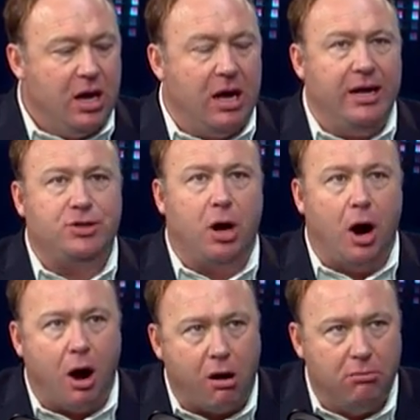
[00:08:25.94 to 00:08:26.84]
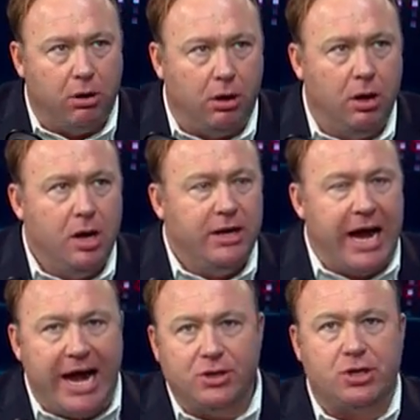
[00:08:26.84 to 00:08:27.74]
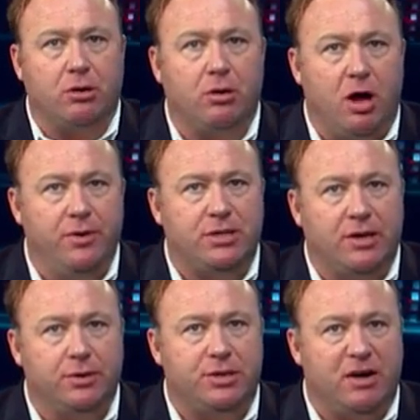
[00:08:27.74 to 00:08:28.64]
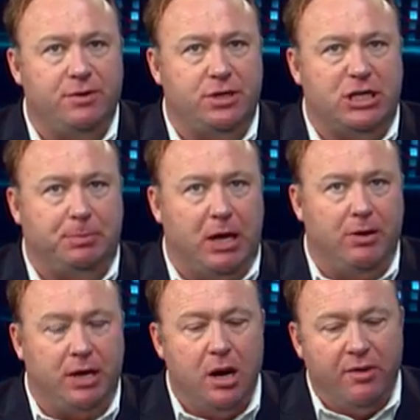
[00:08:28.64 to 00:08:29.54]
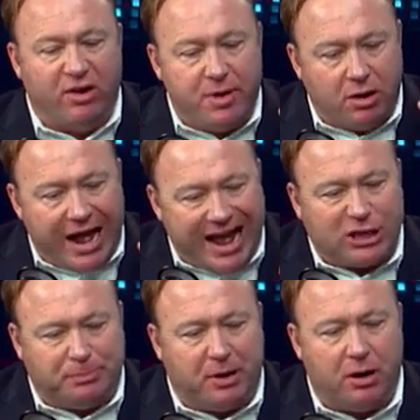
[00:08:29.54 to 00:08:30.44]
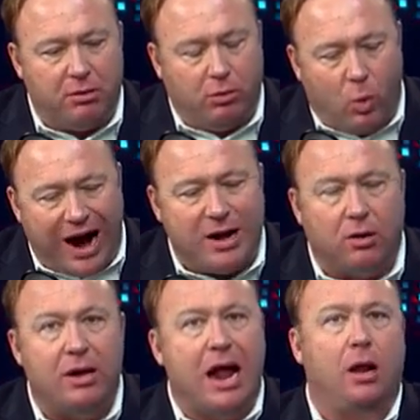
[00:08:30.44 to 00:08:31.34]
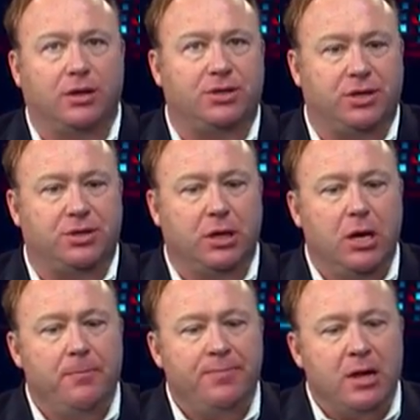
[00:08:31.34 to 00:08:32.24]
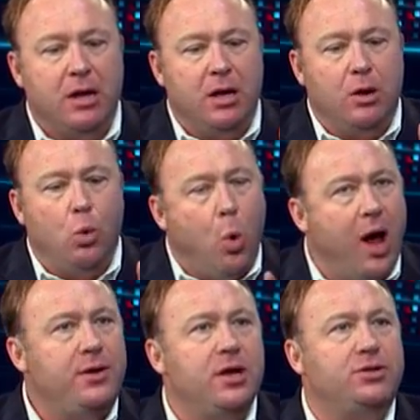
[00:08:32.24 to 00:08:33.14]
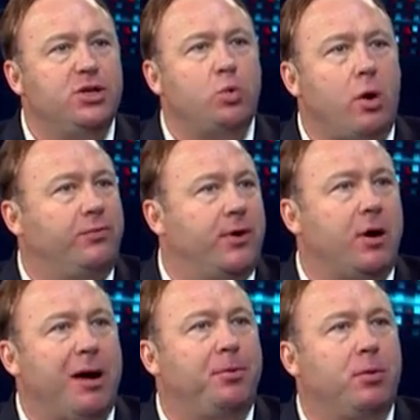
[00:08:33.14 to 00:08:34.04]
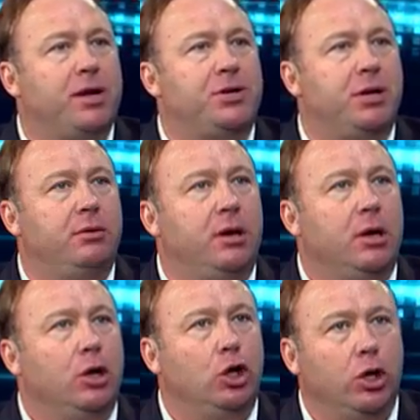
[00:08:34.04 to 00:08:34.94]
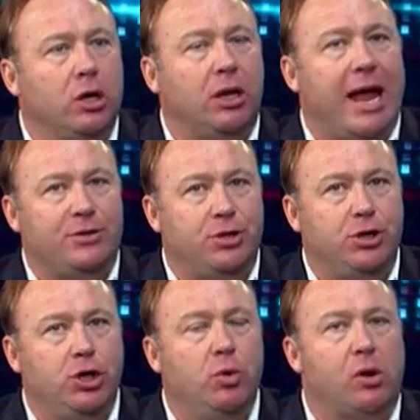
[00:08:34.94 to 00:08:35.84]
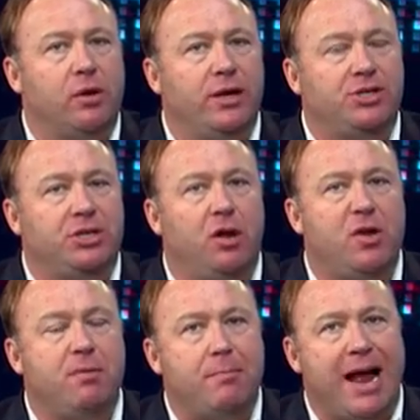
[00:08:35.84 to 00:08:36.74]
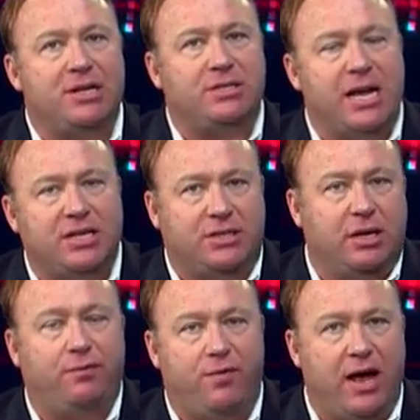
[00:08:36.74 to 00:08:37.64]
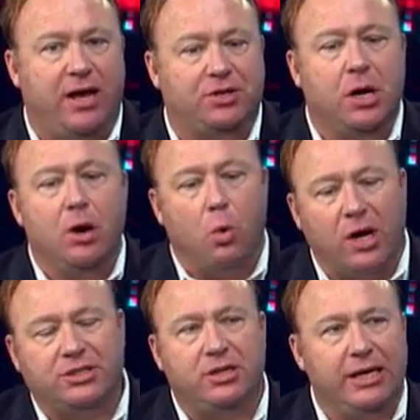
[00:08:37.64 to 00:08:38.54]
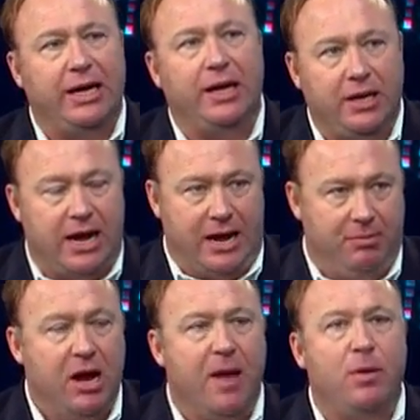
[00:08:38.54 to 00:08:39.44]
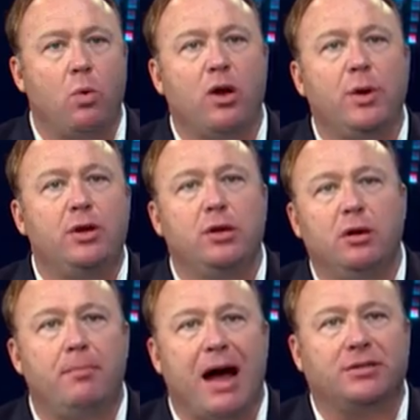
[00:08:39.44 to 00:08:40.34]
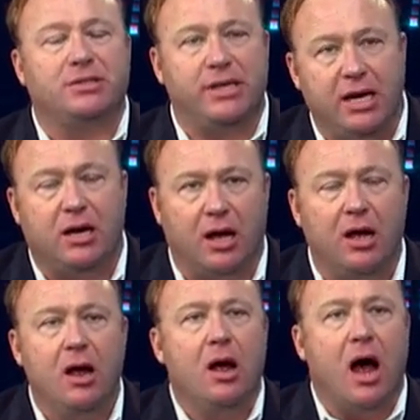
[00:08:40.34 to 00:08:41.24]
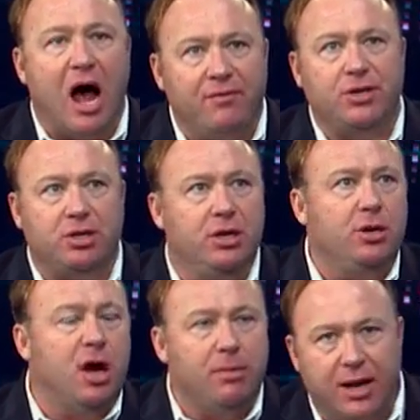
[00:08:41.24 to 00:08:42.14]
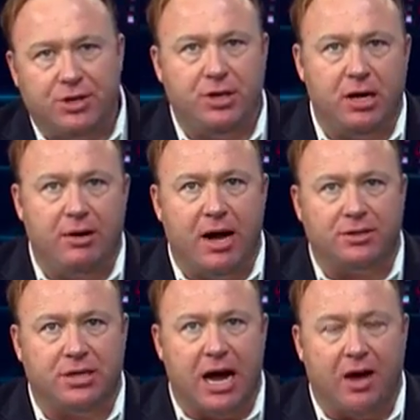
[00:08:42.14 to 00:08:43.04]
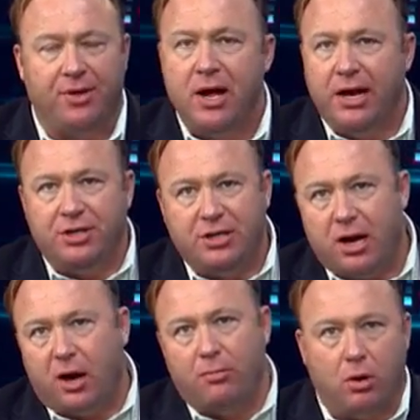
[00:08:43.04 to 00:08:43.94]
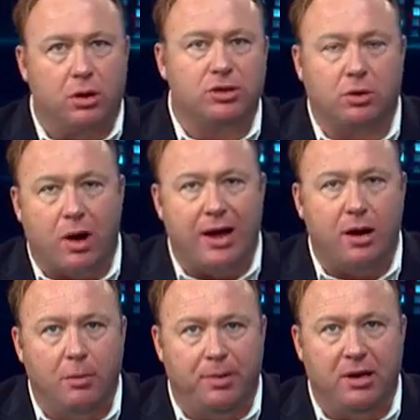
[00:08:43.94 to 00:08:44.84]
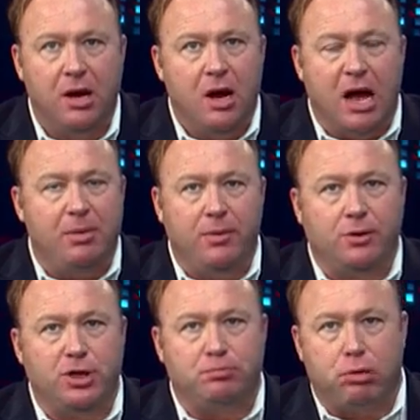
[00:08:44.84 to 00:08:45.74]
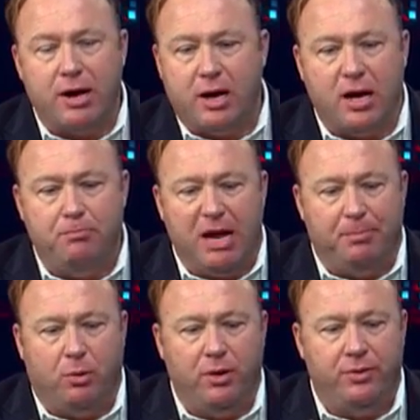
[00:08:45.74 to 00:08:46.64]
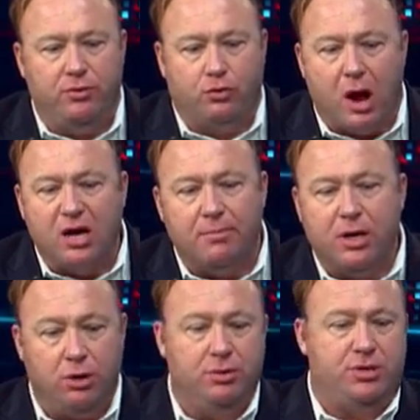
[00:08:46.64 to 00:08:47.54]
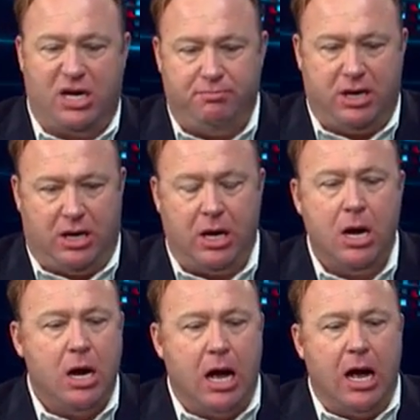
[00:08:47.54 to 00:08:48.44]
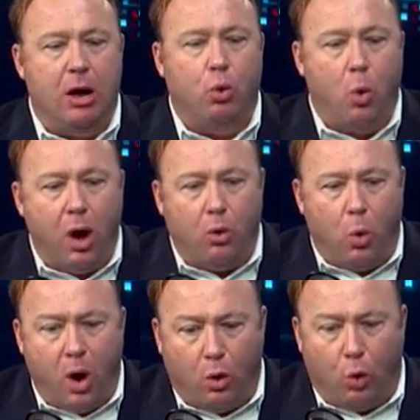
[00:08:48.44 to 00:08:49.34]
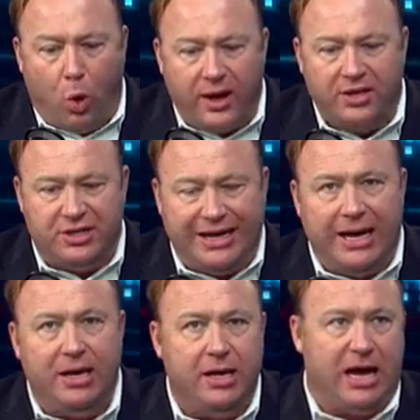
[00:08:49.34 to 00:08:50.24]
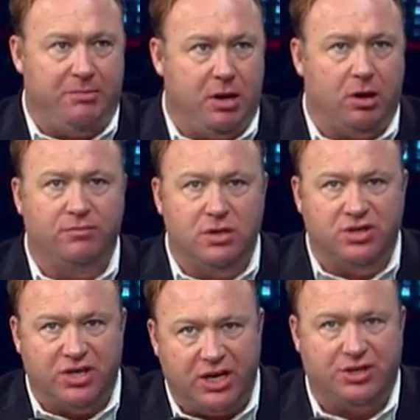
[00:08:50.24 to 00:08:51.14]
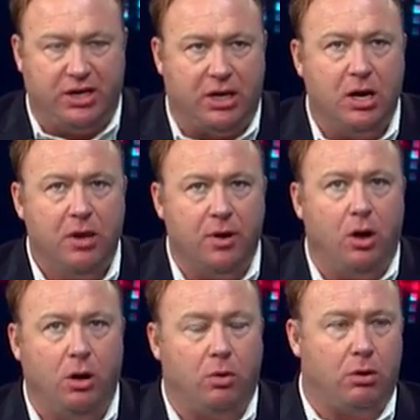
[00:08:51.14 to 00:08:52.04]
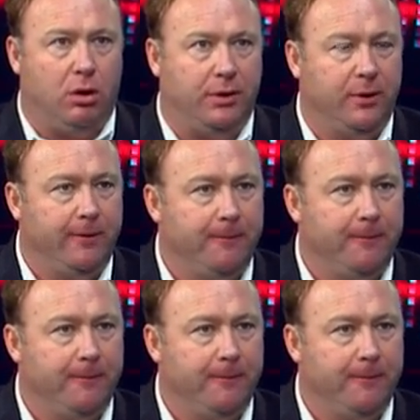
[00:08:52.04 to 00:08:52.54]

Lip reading: It's horrible. Cancer and all this other stuff is exploding. From your expert, wider analysis, what does this warfare operation look like to you? Or are they still in a mass testing phase? What's the end game? And then what do we do about Zika? Obviously, nobody should go down south. Instead, our borders are wide open. I mean, they're just bringing in people with drug-immune TB. What is the end game here of diseasing the whole world?